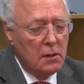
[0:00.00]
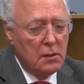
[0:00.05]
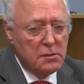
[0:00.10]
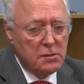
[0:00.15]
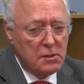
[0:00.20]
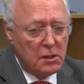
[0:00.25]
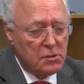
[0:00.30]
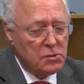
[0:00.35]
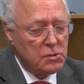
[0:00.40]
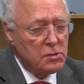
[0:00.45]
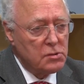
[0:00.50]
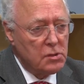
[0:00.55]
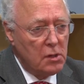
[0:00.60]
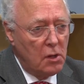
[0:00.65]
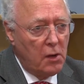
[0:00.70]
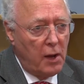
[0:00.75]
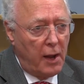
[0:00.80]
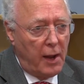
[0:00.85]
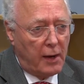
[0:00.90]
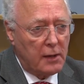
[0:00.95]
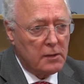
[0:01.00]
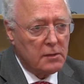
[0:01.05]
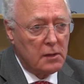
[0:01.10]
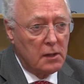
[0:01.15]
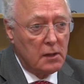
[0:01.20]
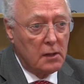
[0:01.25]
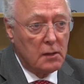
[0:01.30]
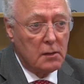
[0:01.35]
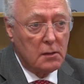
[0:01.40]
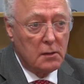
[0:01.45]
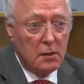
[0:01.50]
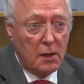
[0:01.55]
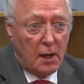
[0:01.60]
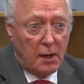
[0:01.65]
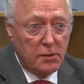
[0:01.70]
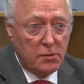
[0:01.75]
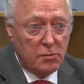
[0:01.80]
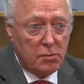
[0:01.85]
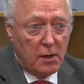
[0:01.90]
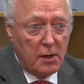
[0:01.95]
such as long-acting
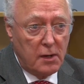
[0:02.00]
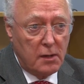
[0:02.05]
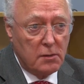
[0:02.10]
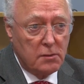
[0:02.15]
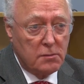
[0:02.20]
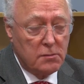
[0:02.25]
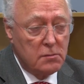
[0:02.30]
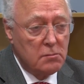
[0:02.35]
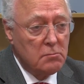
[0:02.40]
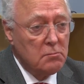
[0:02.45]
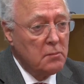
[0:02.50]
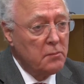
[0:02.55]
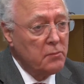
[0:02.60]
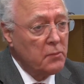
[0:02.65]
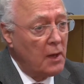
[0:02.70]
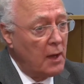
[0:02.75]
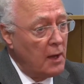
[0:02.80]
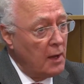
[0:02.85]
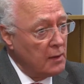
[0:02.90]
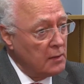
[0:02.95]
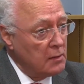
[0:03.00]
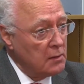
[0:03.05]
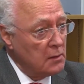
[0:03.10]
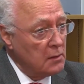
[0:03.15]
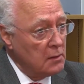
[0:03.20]
nitrates and